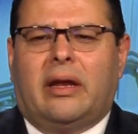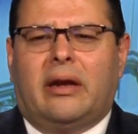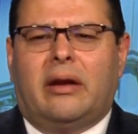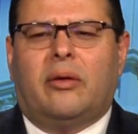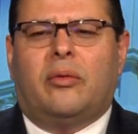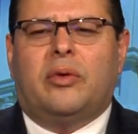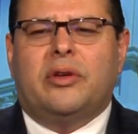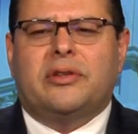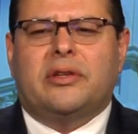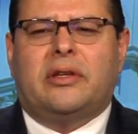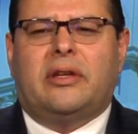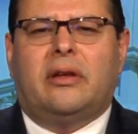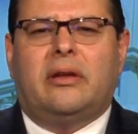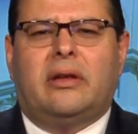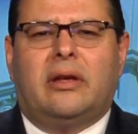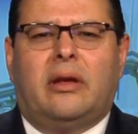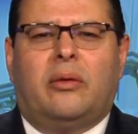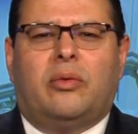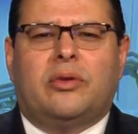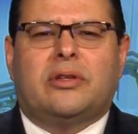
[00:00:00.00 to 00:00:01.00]
And it wasn't
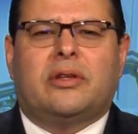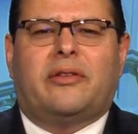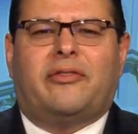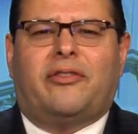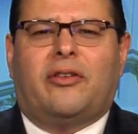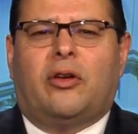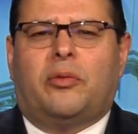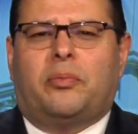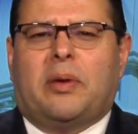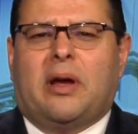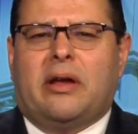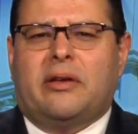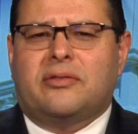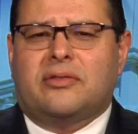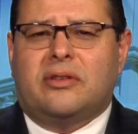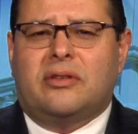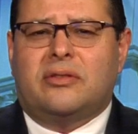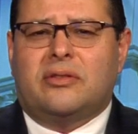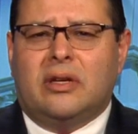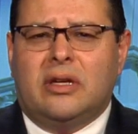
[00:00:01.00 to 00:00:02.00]
the failed
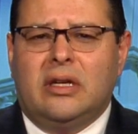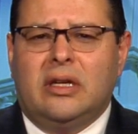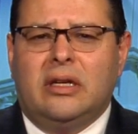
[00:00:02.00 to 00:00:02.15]
policies,